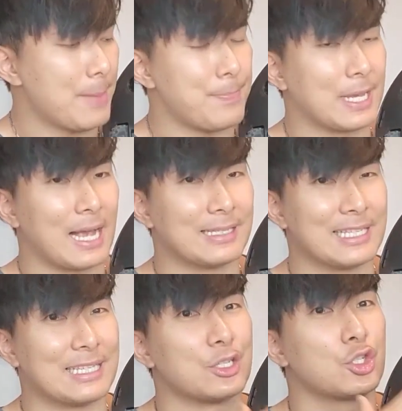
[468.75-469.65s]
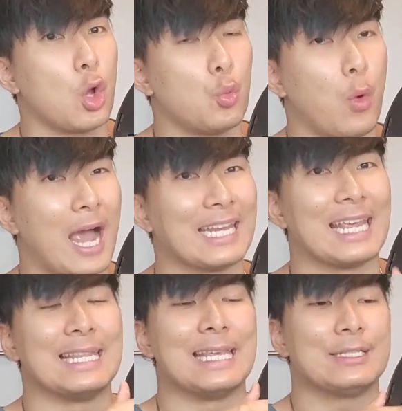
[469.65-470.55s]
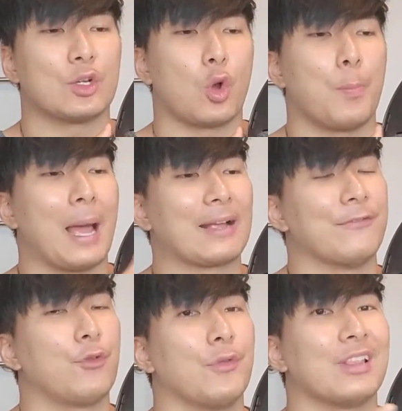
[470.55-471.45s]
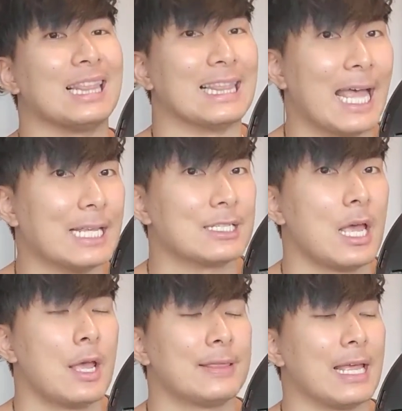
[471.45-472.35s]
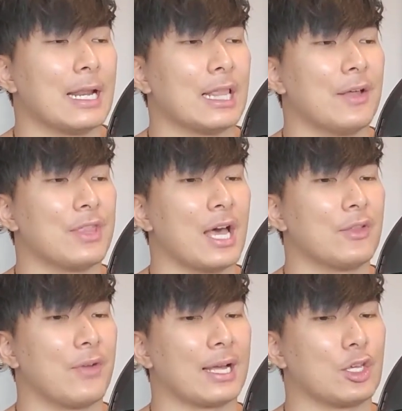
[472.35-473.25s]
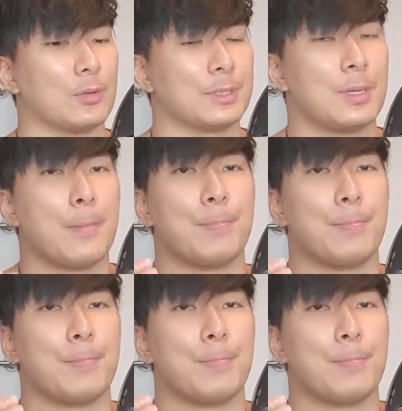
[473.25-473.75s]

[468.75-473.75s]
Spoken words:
because this is so wide, it needs to go back and forth less than a lot of the other vacuums.